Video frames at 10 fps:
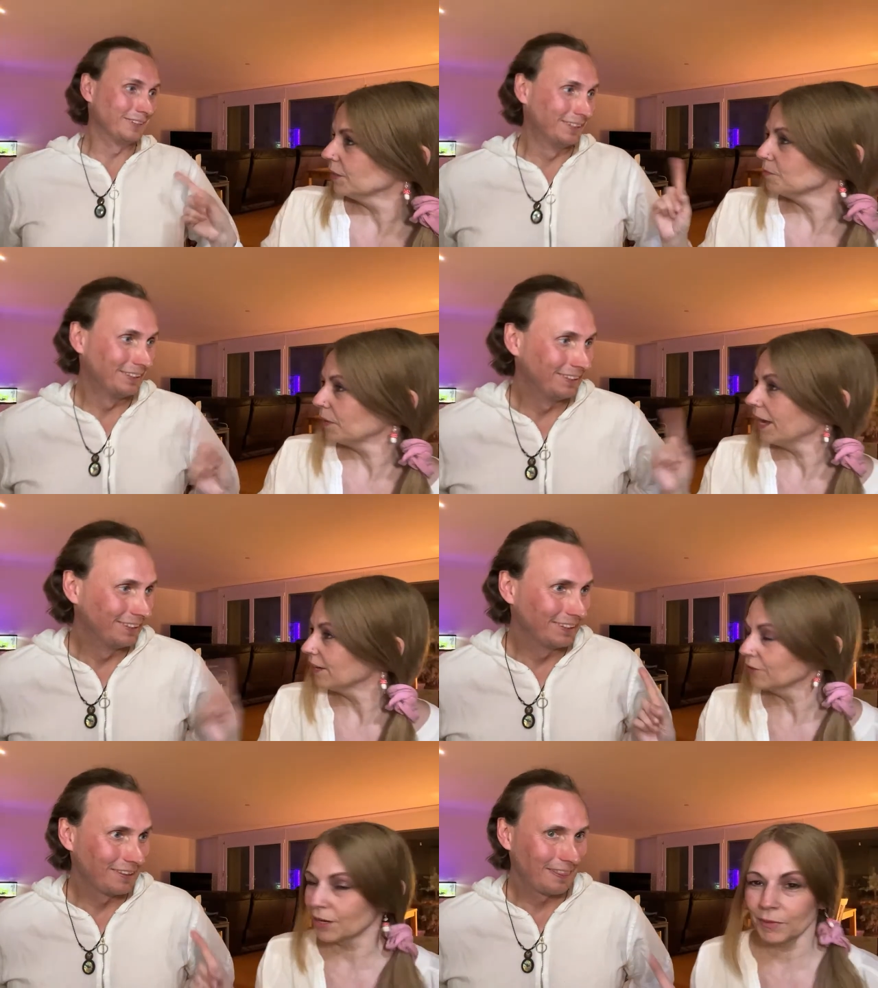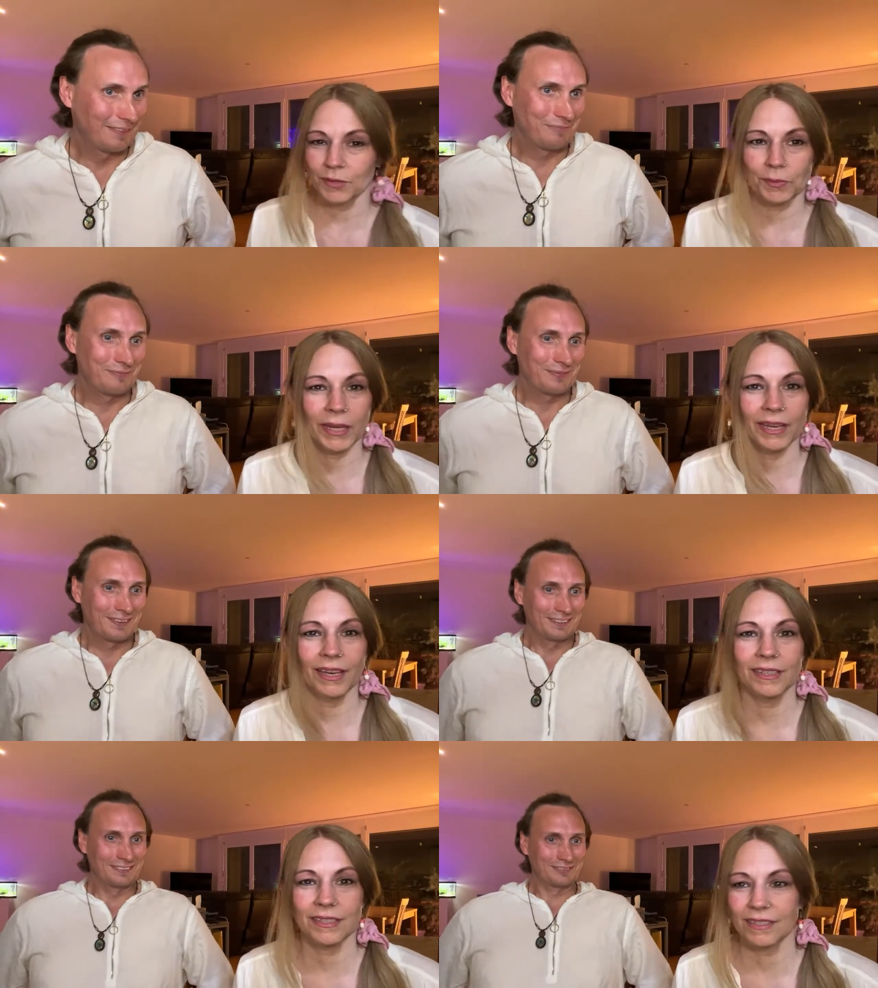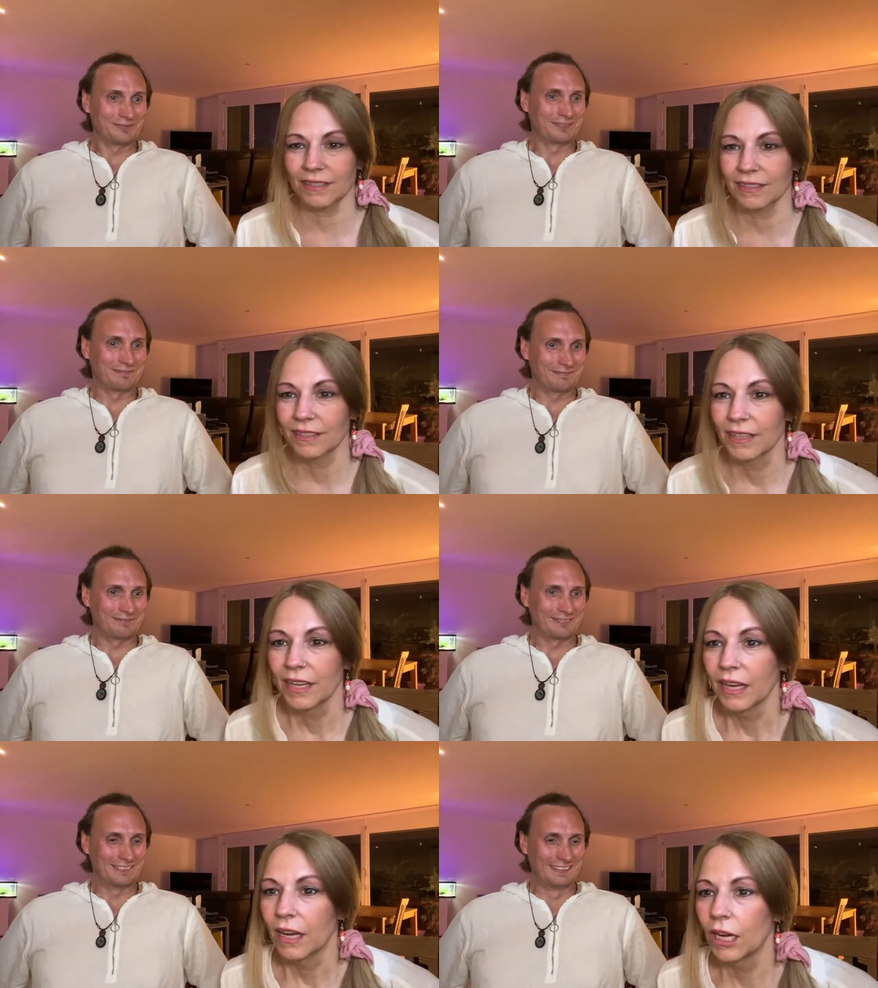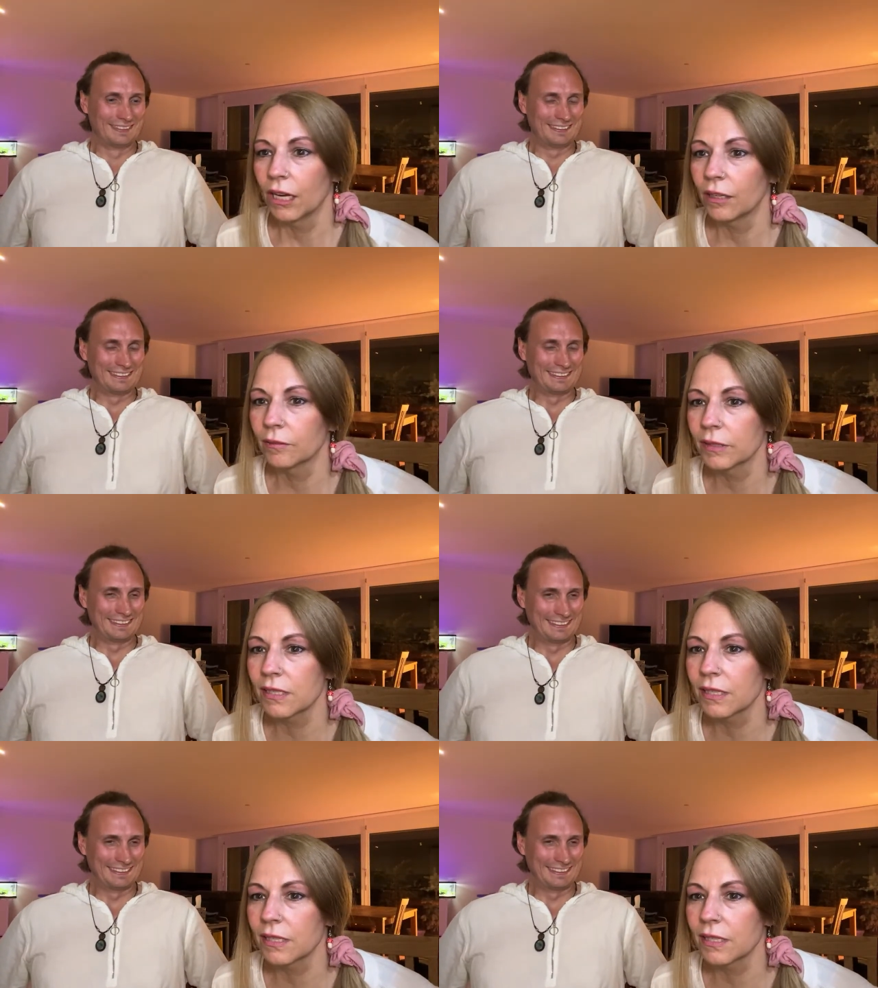Speaker 1: didn't pay. You come in as my guest. Um, let's